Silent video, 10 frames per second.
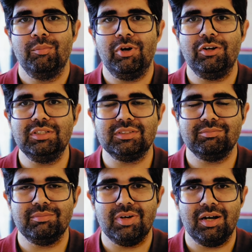
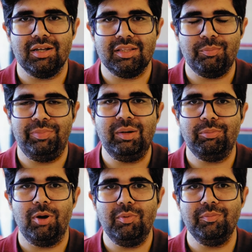Because the big
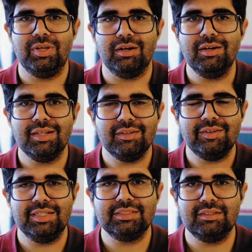problem here, and the
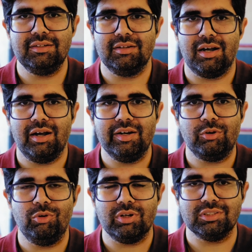reason our
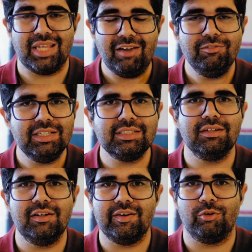recruiters, every
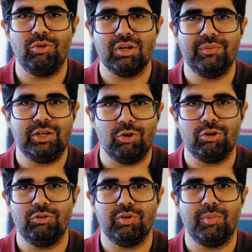single recruiter we
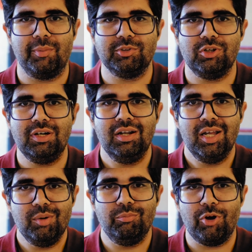talked to from Amazon
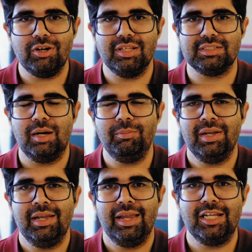brought this up,
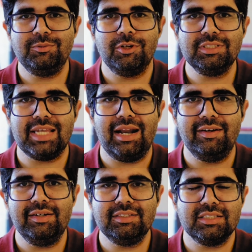is because
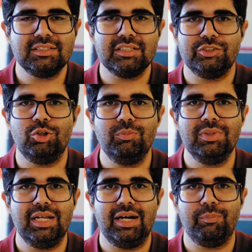candidates just assume
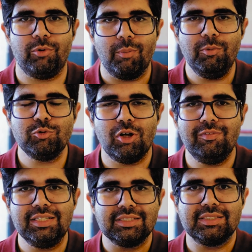that problem
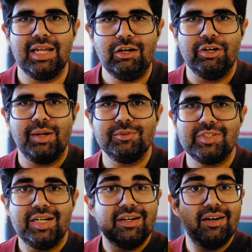solving is a skill to
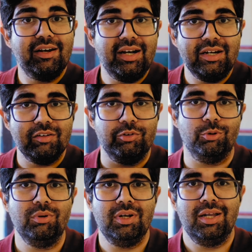demonstrate in an interview,